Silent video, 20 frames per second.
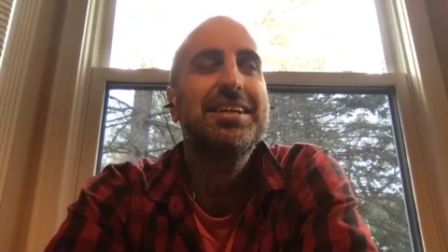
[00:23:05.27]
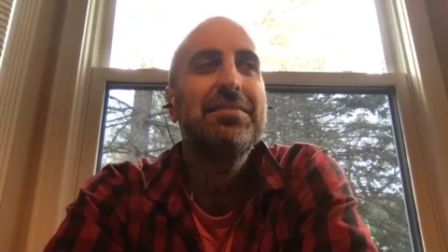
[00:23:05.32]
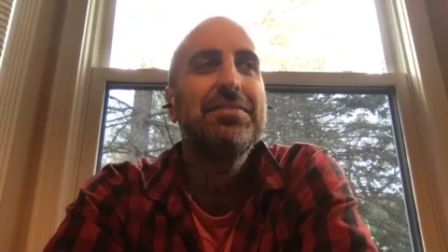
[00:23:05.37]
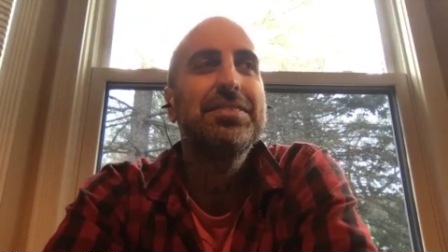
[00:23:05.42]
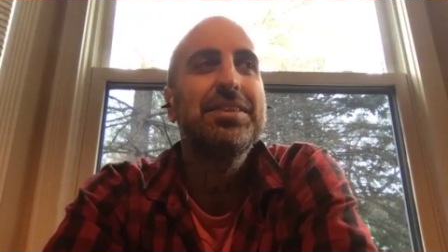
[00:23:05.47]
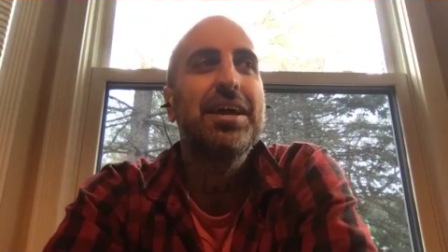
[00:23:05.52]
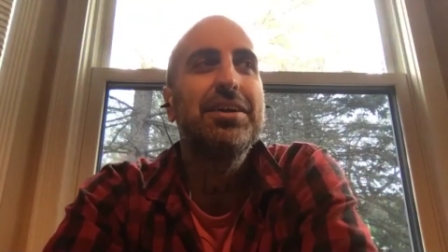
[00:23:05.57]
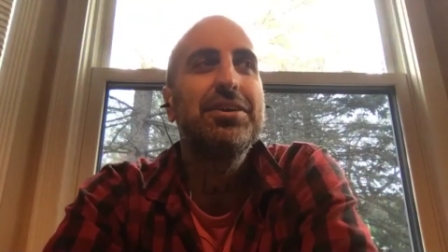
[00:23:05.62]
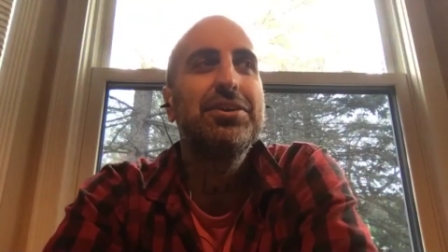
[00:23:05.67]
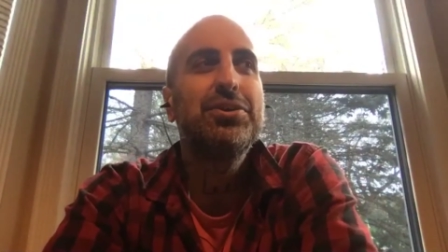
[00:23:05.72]

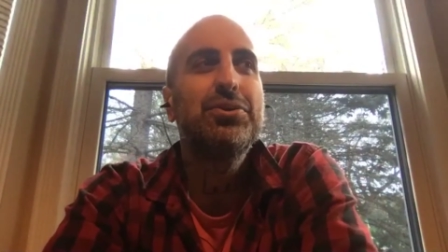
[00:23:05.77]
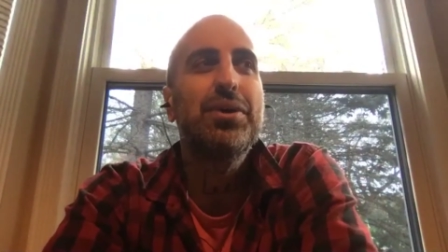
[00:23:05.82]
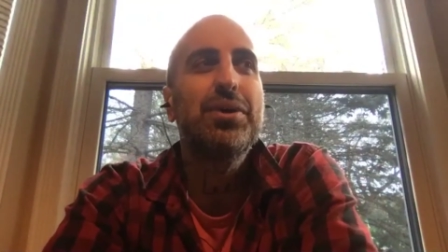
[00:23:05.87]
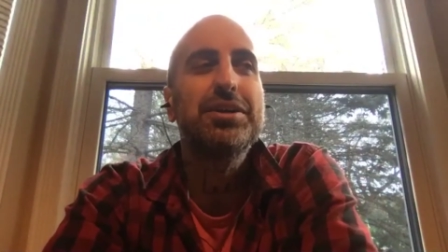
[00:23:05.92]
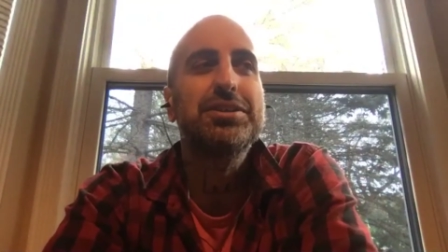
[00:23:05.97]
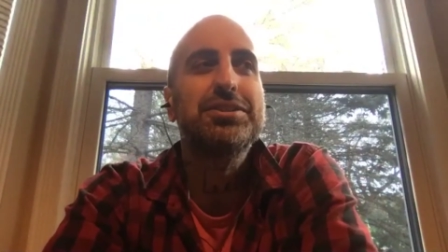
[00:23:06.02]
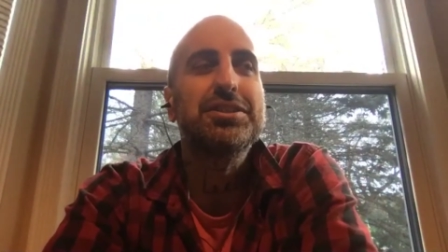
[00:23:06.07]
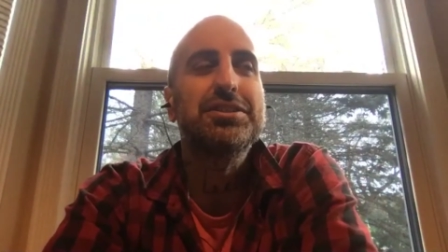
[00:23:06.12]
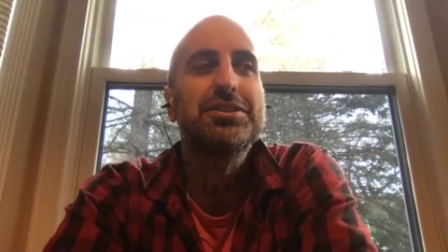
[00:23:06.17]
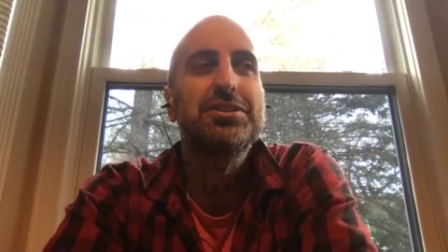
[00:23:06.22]
that you are
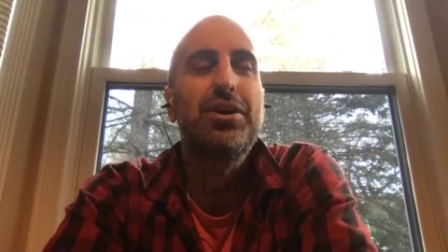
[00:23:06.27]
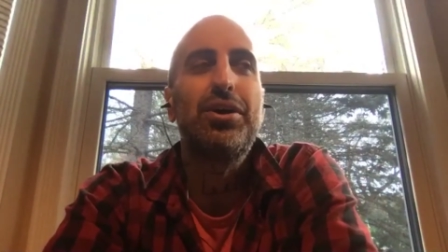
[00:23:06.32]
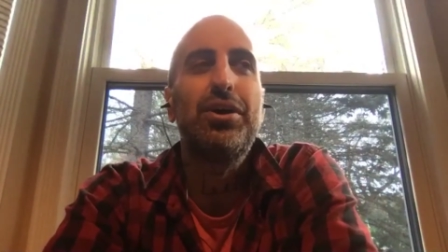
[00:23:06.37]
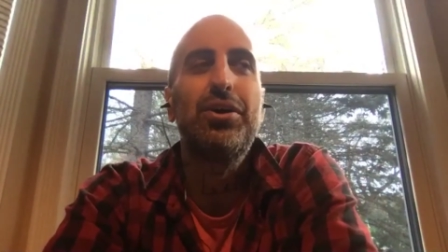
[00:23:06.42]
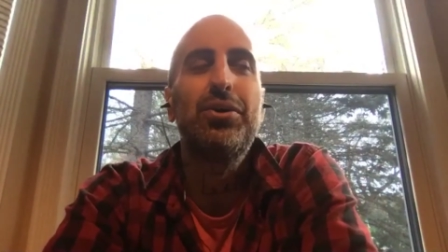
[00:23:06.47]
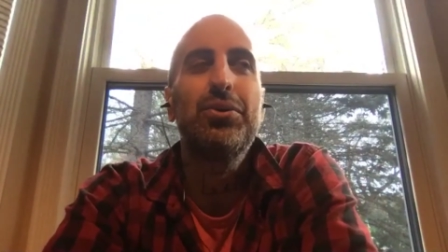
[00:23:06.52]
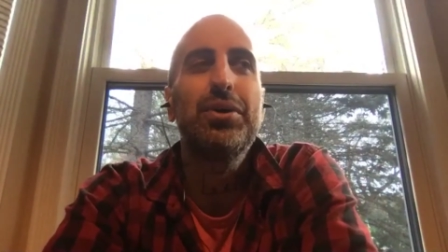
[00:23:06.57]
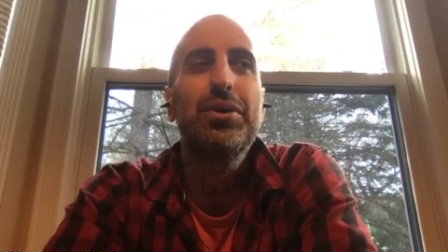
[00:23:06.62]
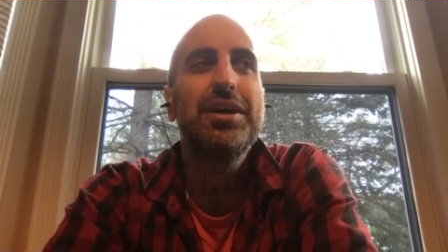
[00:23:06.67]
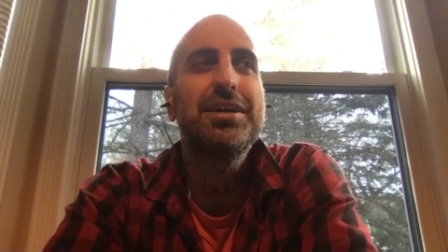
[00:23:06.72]
just
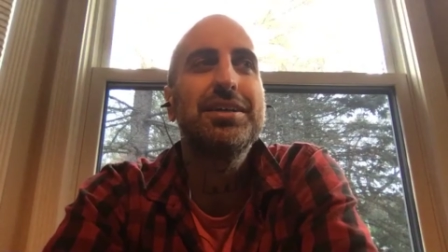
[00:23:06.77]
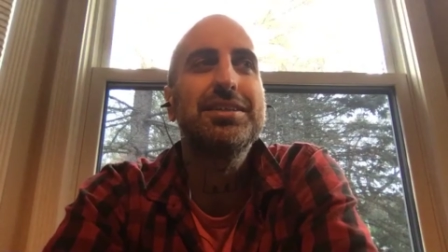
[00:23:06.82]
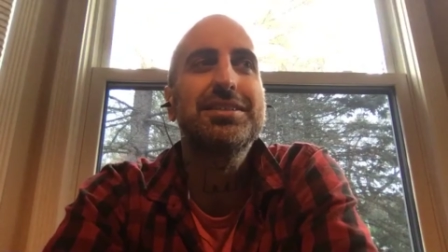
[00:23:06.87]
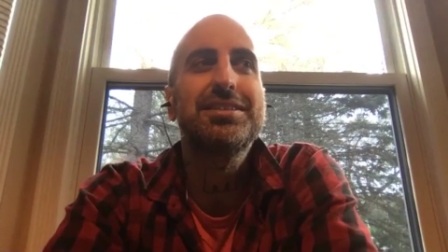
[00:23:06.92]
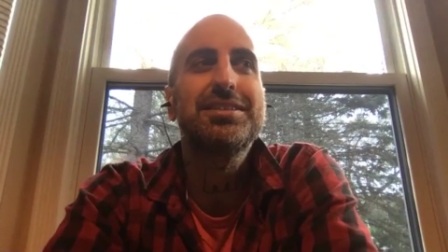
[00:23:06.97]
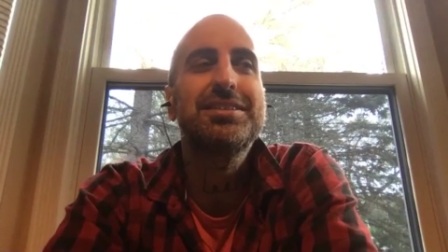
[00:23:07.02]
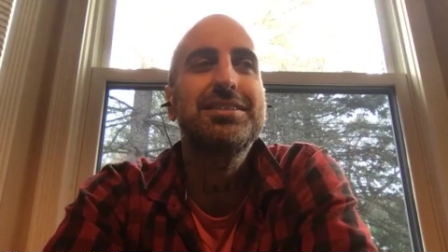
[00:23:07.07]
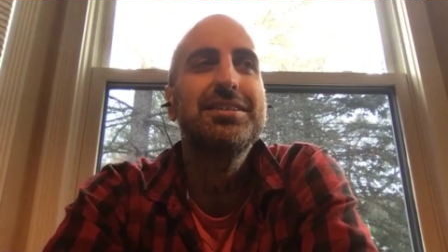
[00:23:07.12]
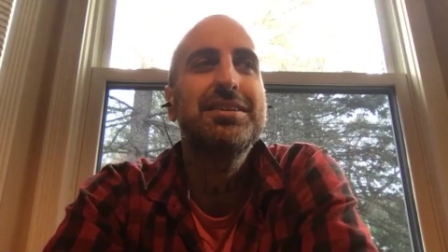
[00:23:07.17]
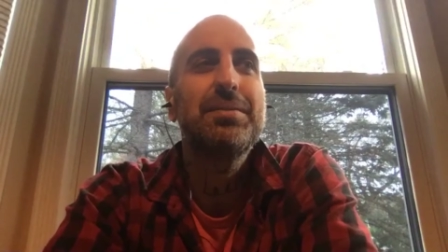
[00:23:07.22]

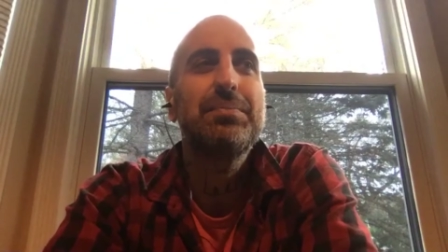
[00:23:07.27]
always